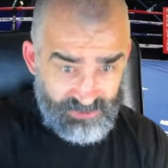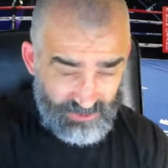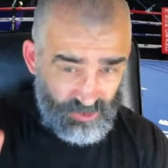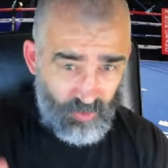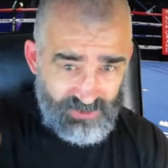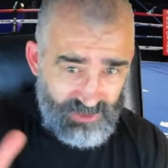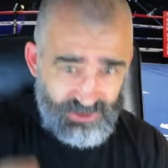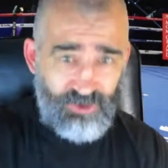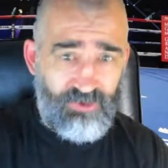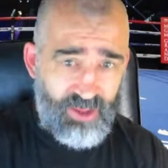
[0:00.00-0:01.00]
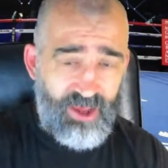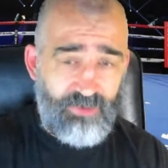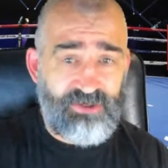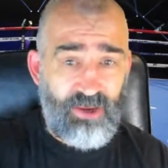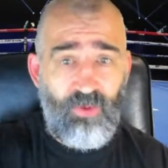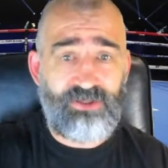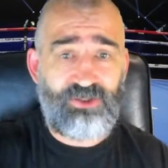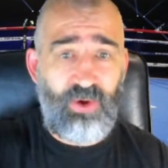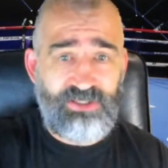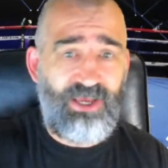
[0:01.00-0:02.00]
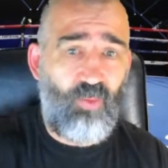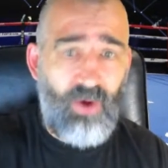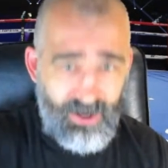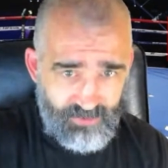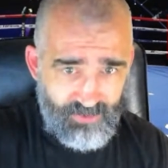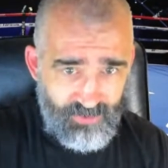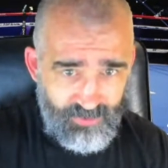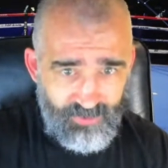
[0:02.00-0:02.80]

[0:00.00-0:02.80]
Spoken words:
So that's 22 games. They won 21.